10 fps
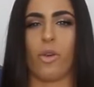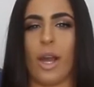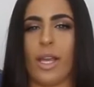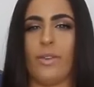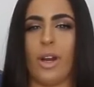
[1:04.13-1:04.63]

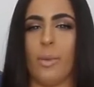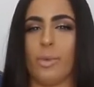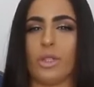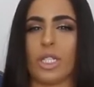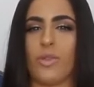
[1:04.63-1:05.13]
I even
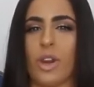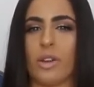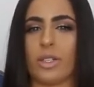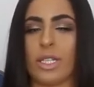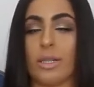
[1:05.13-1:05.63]
upload this video
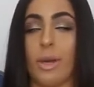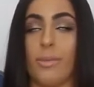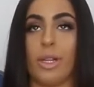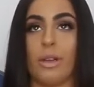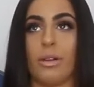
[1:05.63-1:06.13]
since it might be
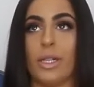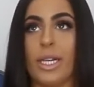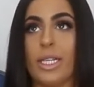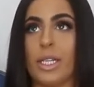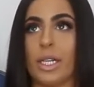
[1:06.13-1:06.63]
a little
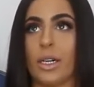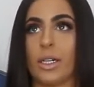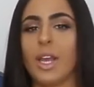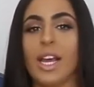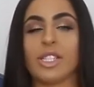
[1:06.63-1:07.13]

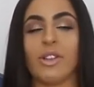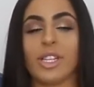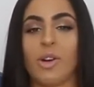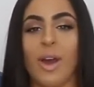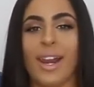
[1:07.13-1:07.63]
easier. So let's
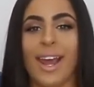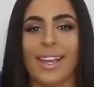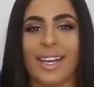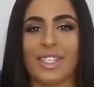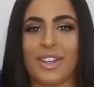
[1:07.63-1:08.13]
go ahead and
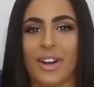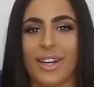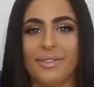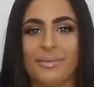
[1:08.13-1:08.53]
get started.